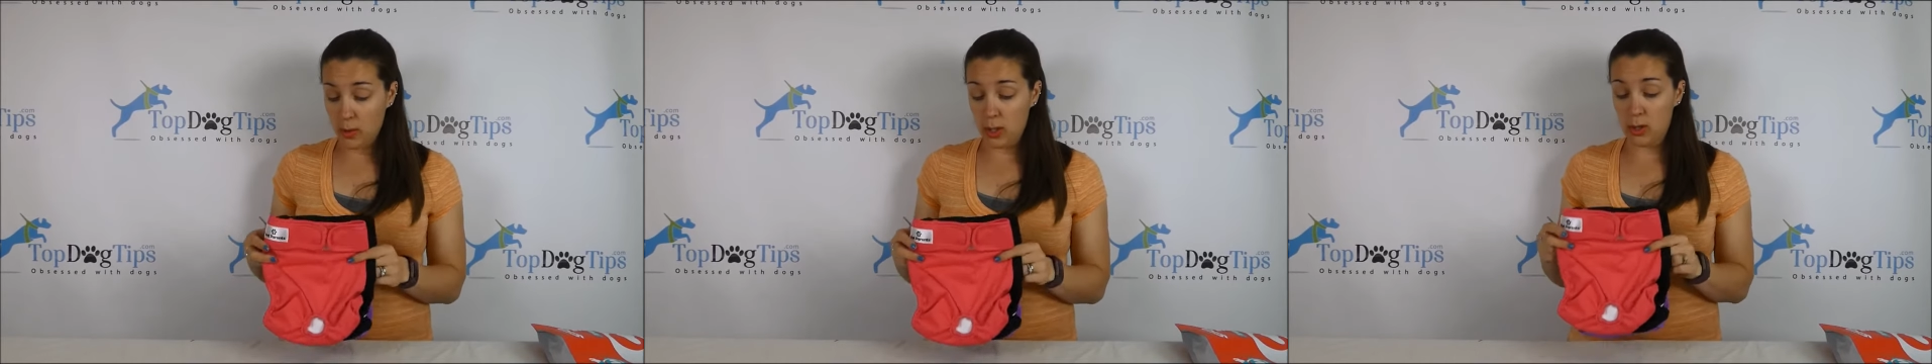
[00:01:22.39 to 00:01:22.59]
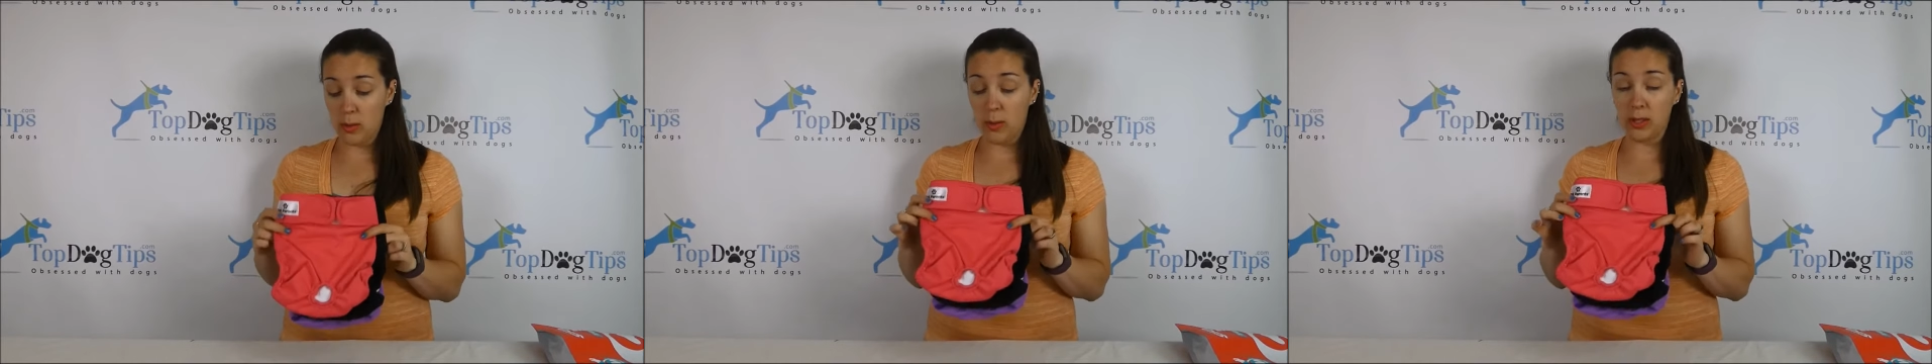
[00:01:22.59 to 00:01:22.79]

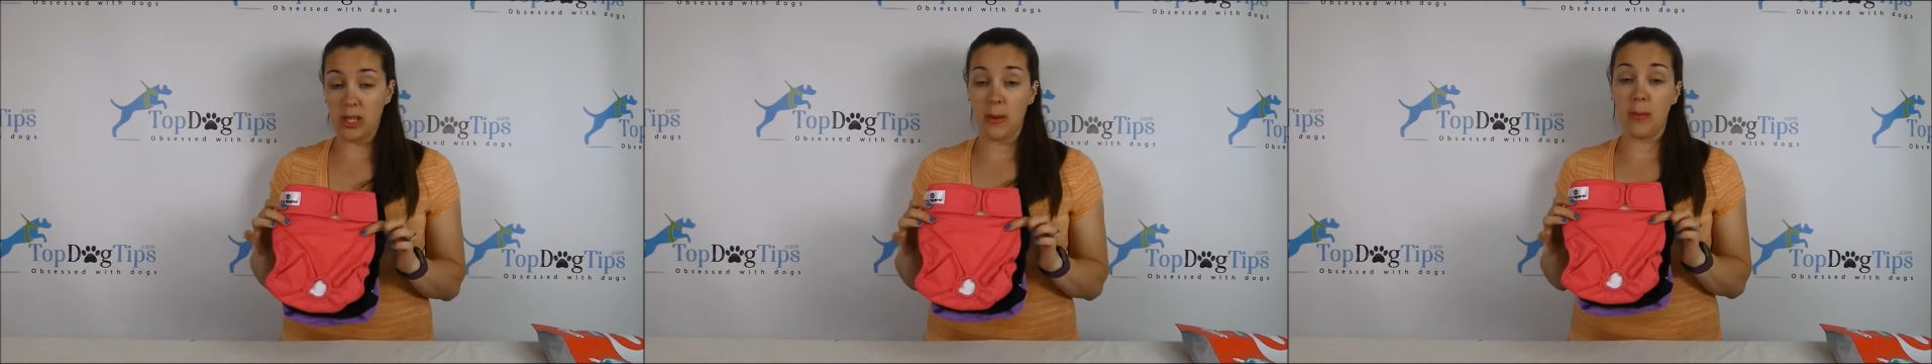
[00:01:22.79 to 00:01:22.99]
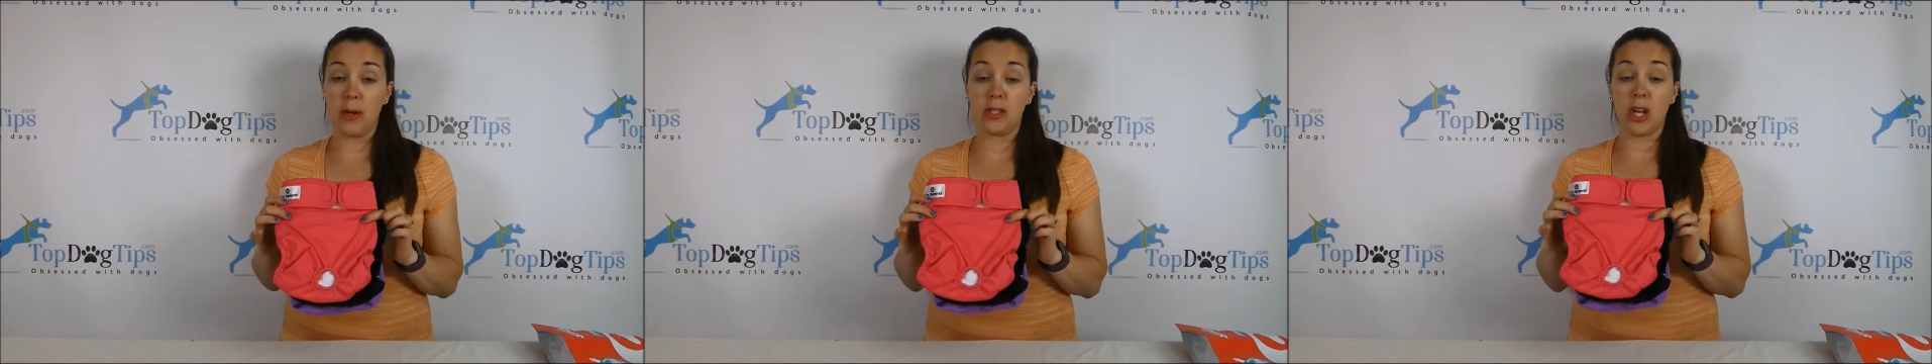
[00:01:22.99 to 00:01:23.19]
reusable
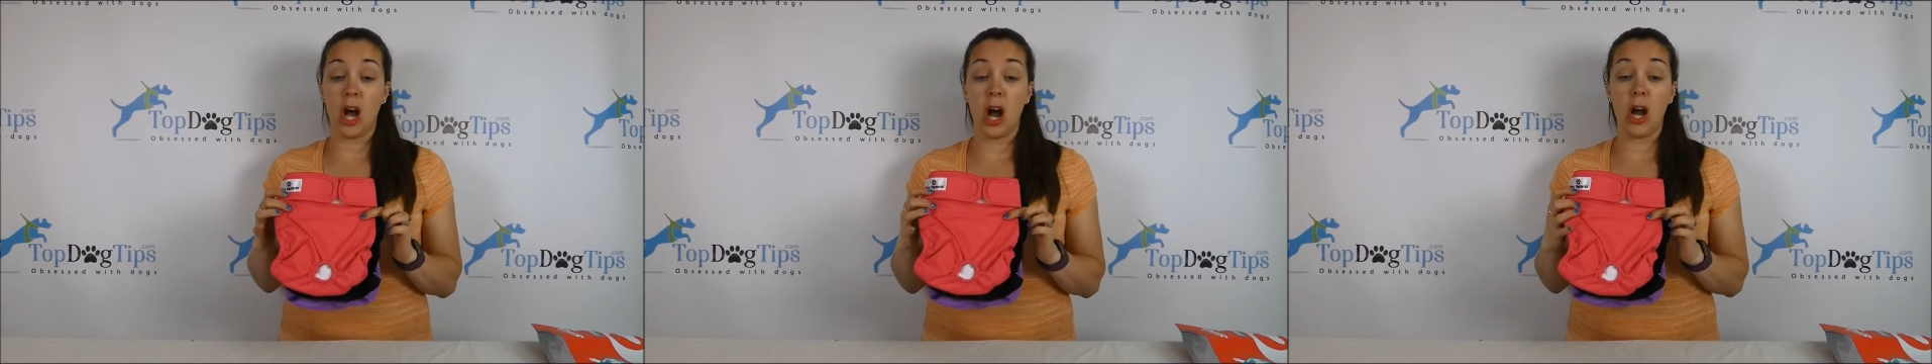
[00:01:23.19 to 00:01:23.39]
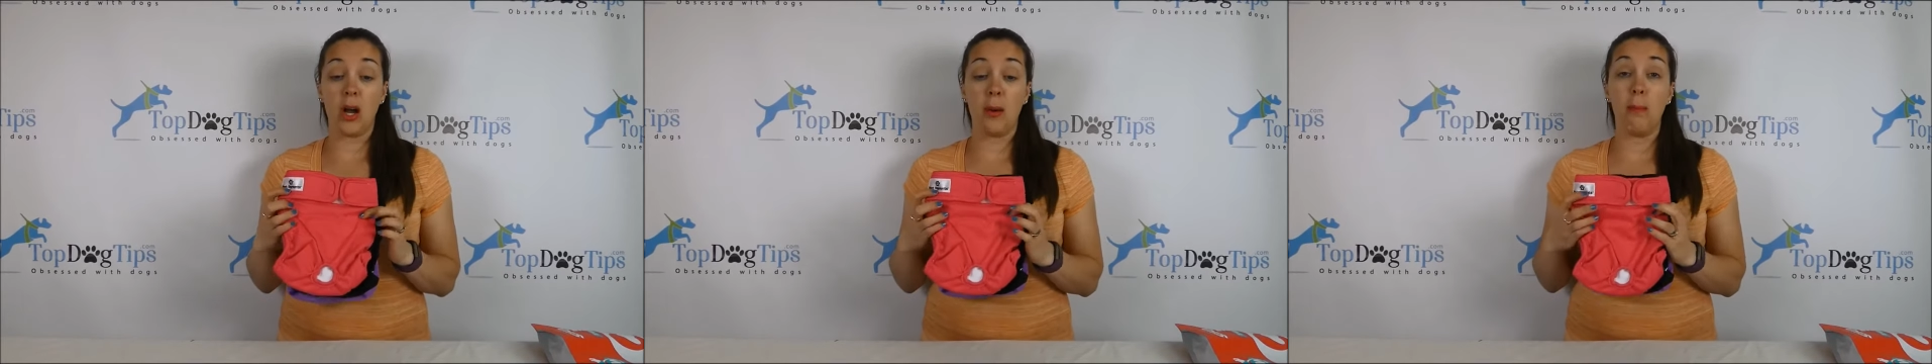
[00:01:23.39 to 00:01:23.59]
diapers
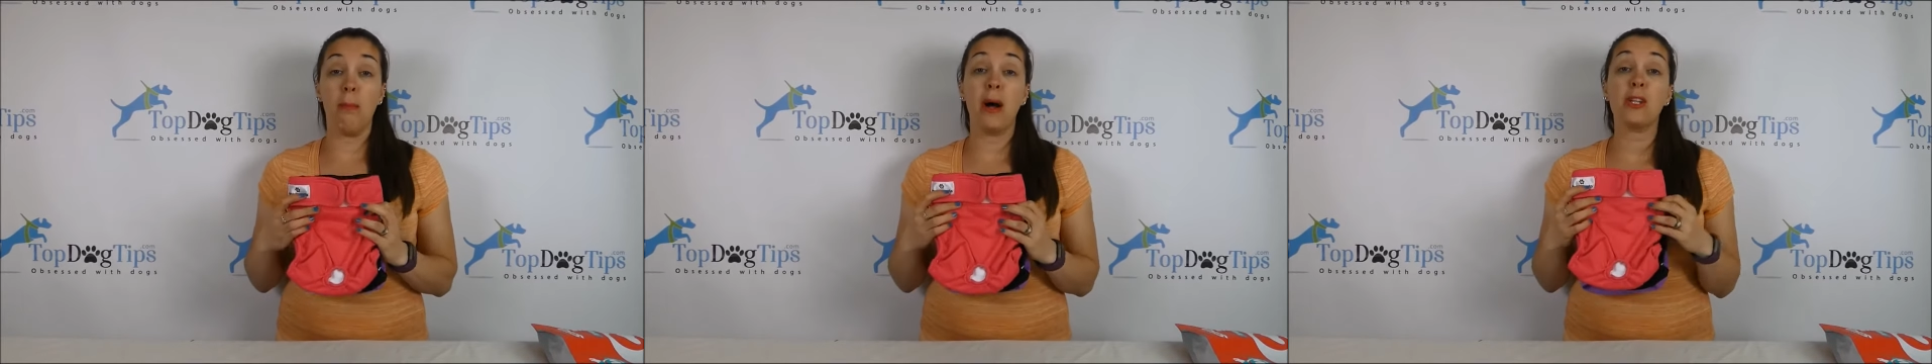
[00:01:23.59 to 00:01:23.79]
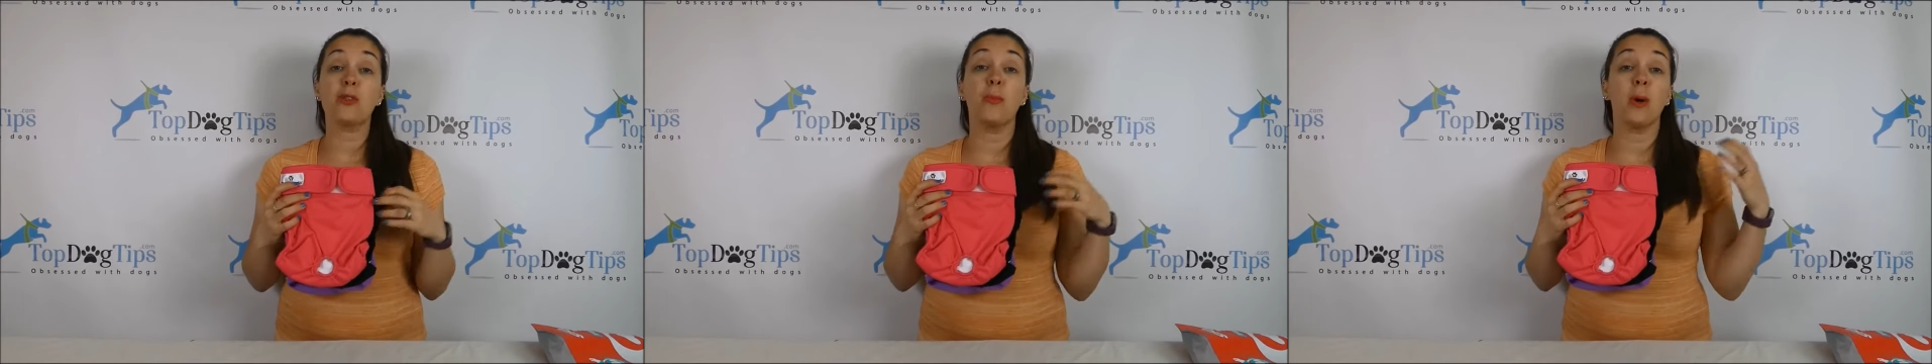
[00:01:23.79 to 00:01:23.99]
are
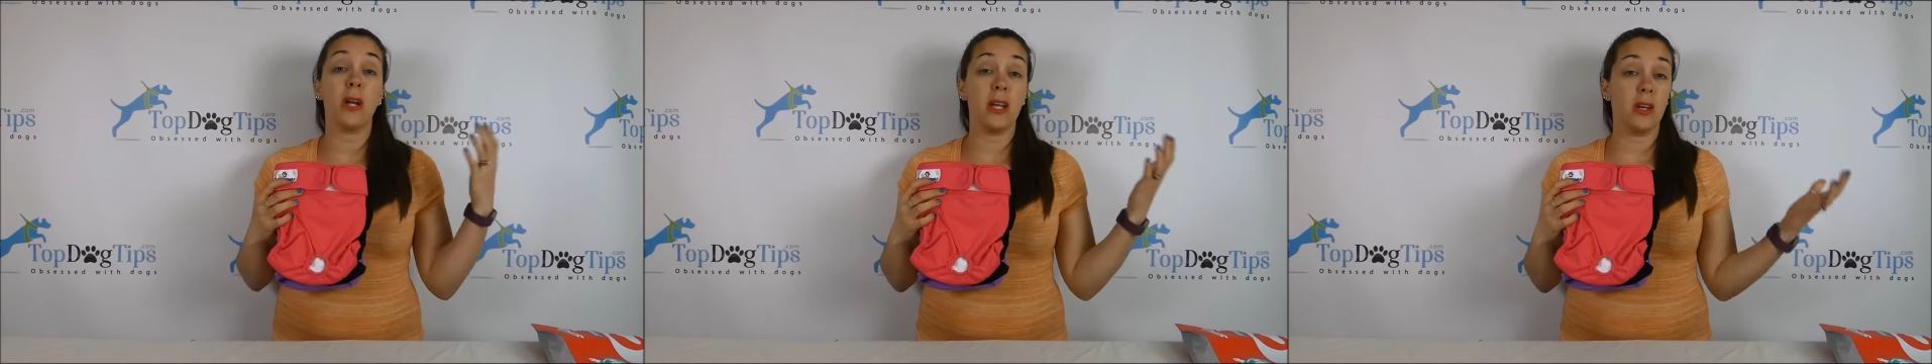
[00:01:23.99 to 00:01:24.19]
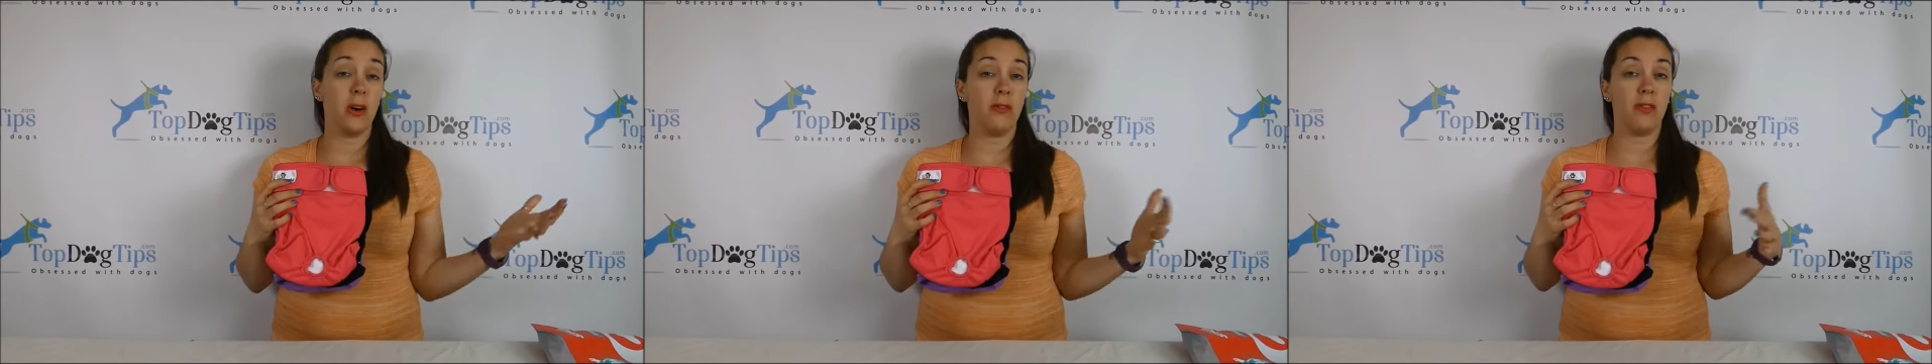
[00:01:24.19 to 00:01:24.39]
much more
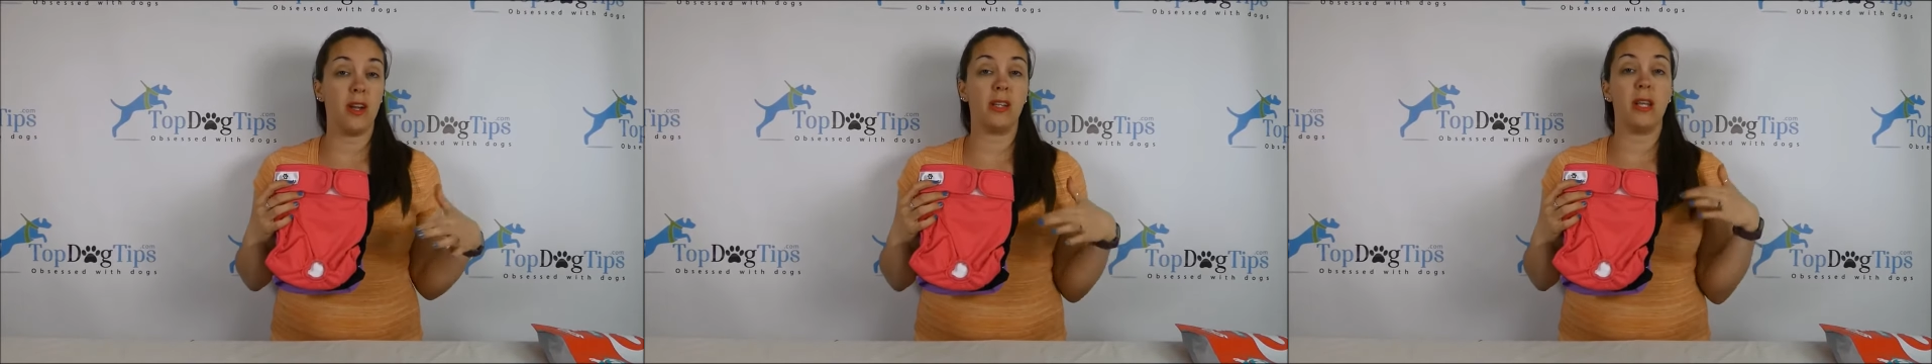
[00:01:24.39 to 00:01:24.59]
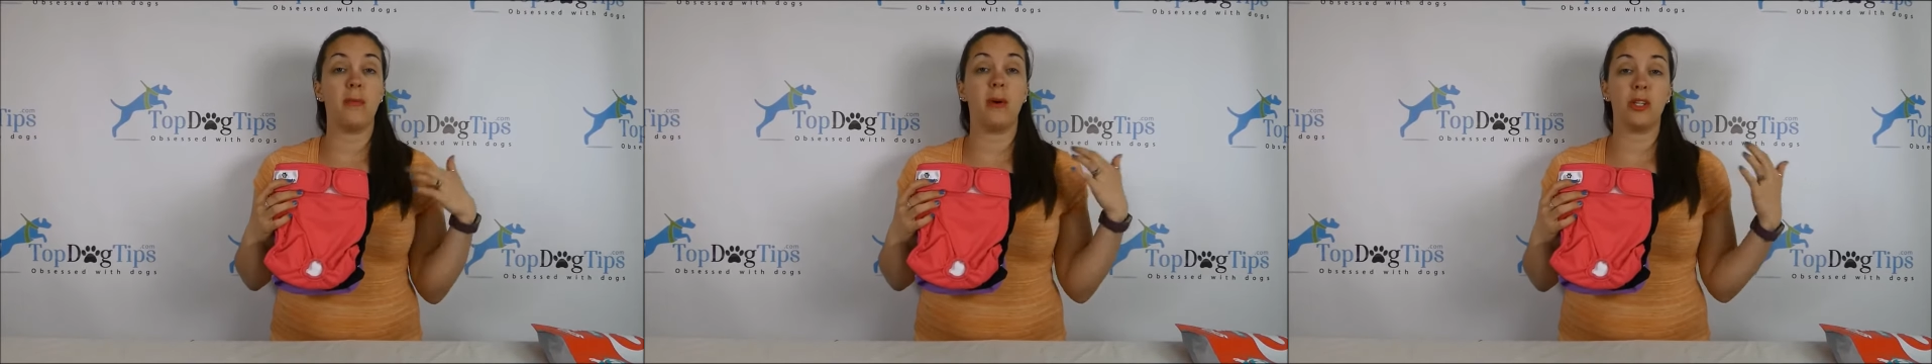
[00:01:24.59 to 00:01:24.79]
eco-friendly,